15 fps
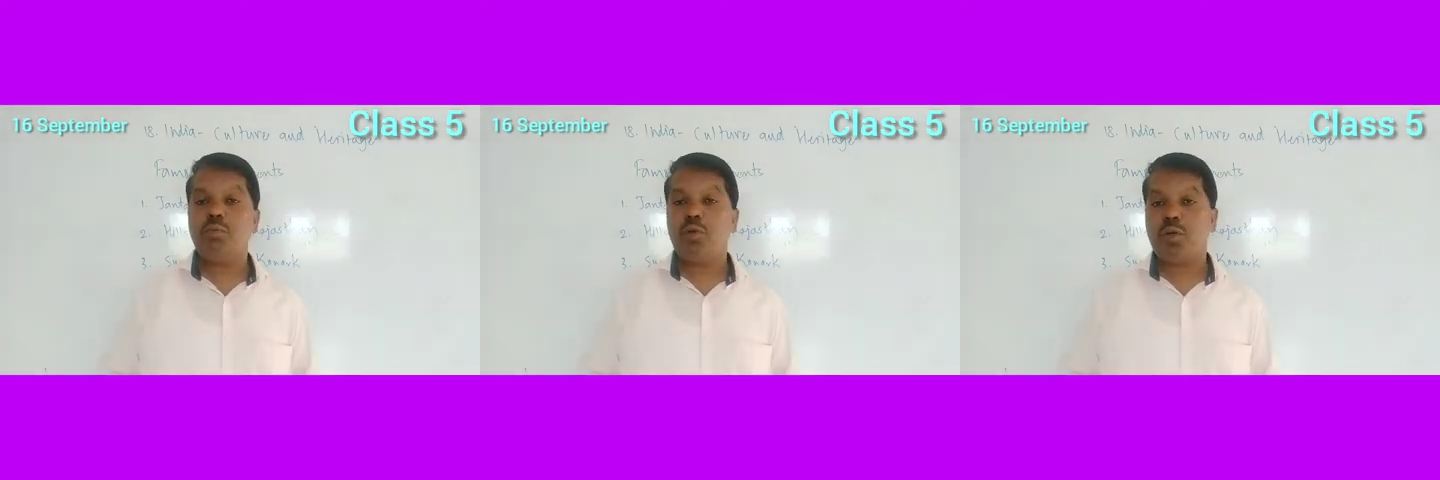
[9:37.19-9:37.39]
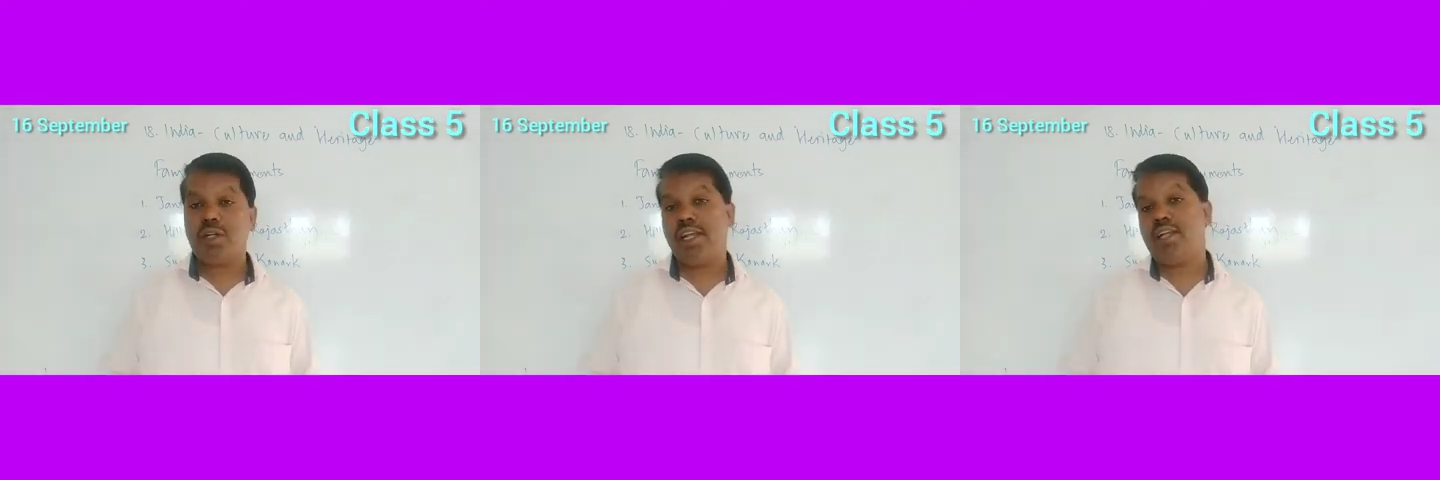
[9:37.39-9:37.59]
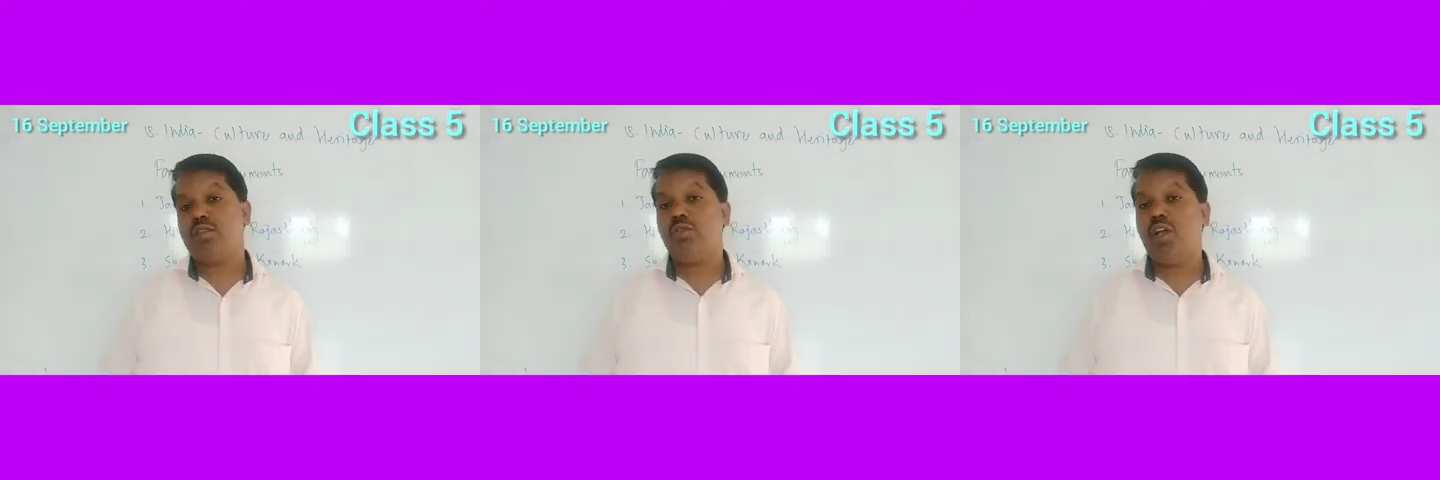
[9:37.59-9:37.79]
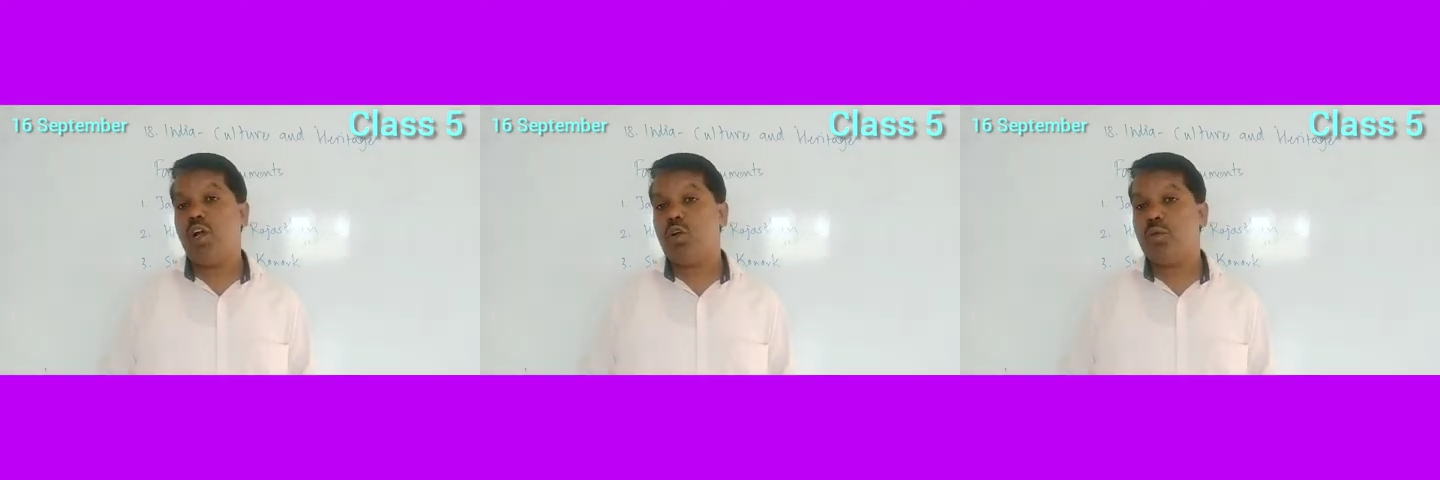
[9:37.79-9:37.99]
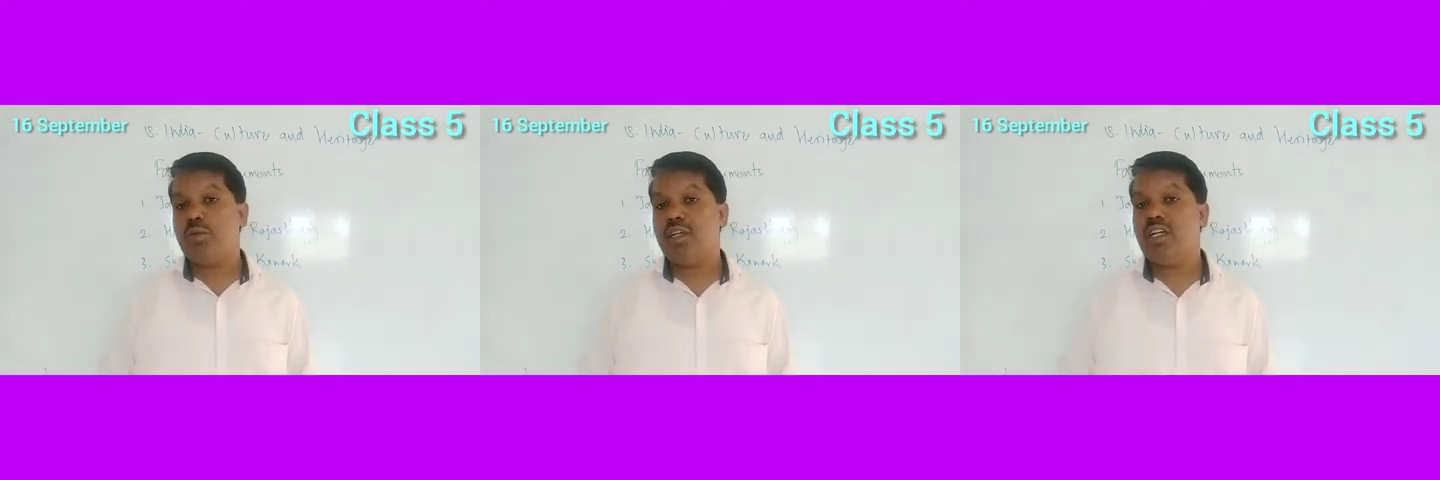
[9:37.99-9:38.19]
protect, we have
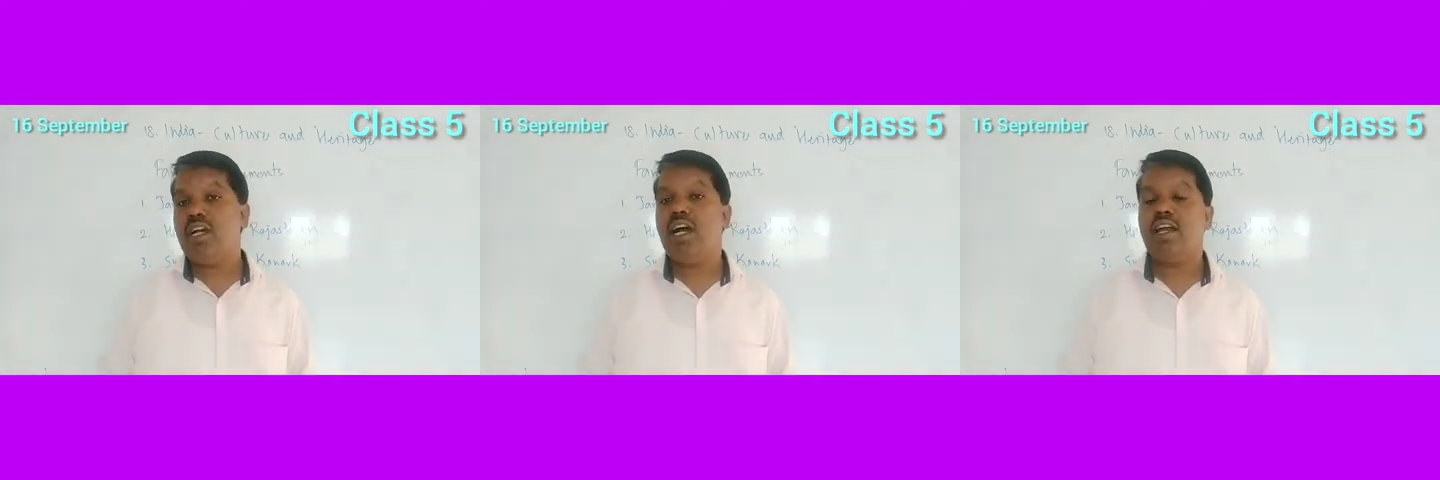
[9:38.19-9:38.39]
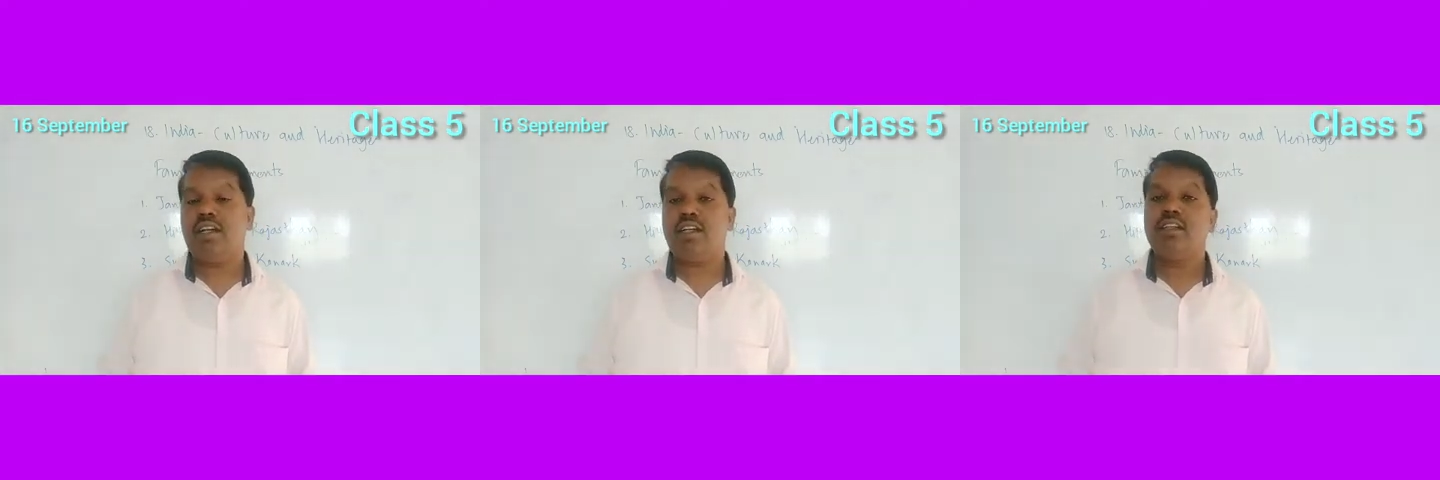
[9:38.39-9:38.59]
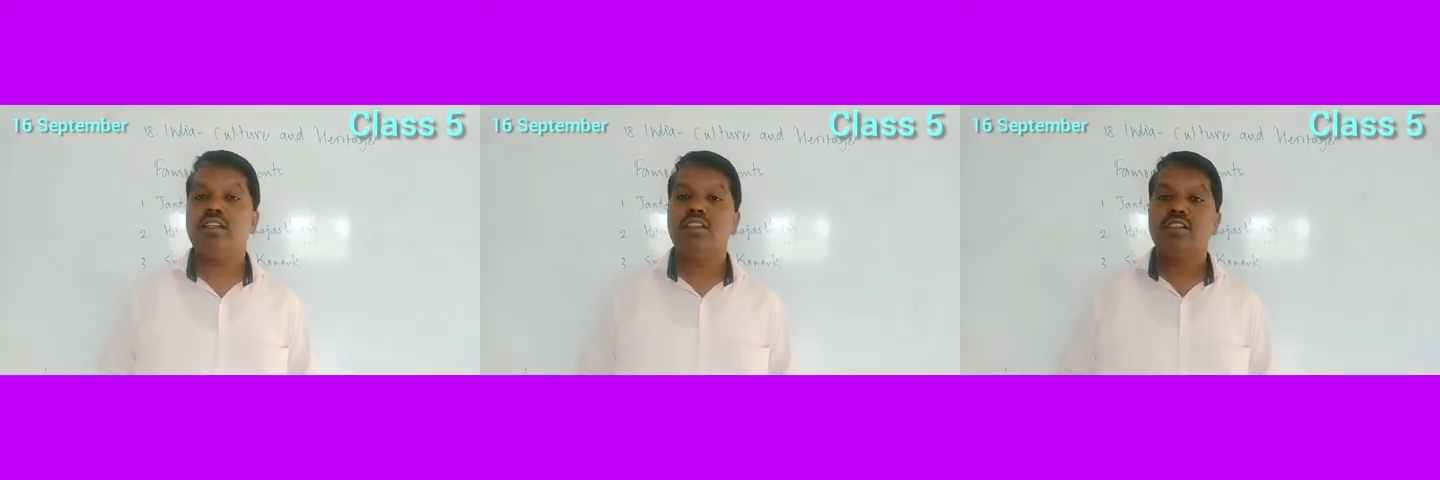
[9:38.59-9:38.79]
to be guard.